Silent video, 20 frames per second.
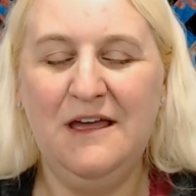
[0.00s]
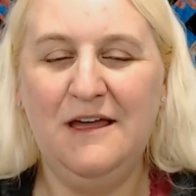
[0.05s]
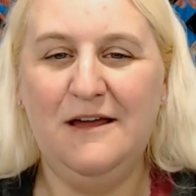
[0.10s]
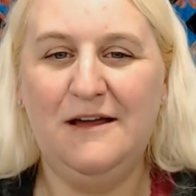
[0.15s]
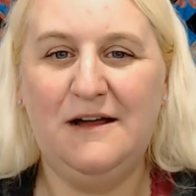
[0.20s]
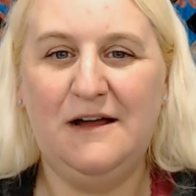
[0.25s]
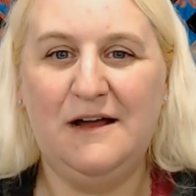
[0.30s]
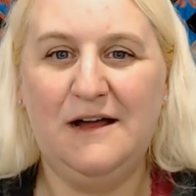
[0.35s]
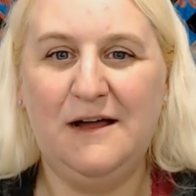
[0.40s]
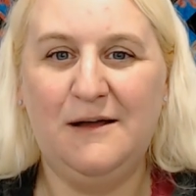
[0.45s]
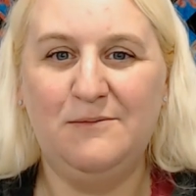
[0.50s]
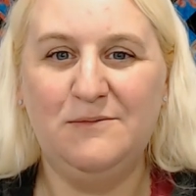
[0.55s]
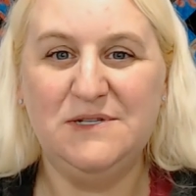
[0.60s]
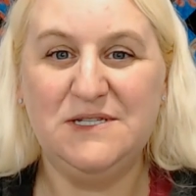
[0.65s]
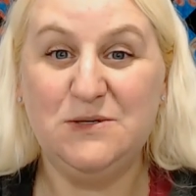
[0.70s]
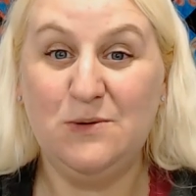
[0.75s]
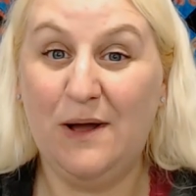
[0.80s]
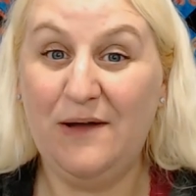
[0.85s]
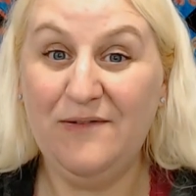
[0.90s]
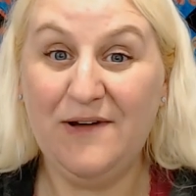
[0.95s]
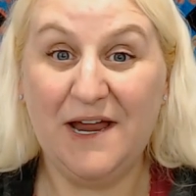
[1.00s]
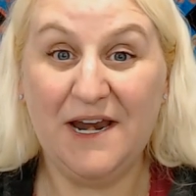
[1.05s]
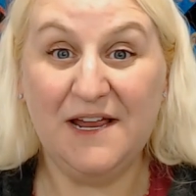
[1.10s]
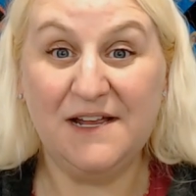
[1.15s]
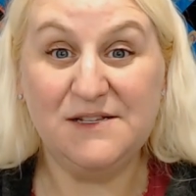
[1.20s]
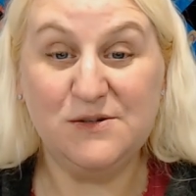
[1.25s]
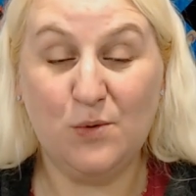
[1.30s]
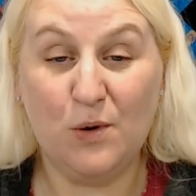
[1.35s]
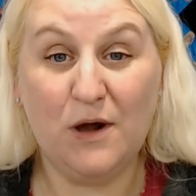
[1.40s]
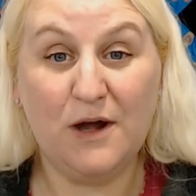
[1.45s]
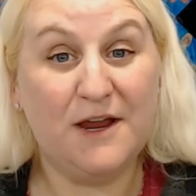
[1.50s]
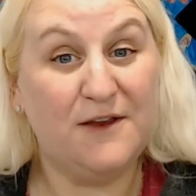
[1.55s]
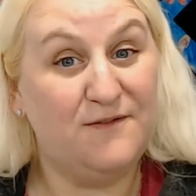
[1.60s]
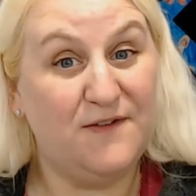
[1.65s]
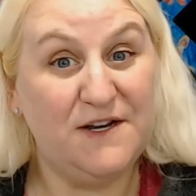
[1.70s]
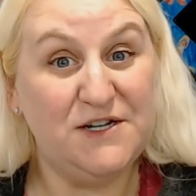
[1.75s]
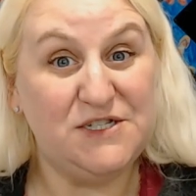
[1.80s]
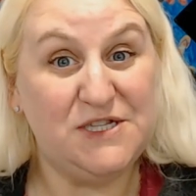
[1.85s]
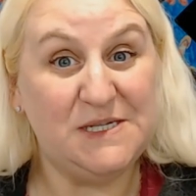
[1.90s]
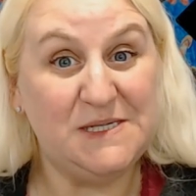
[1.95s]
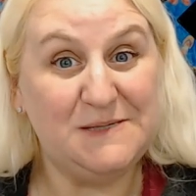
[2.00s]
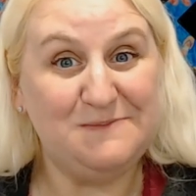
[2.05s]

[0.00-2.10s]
Um, so I've got to get to work and finish this.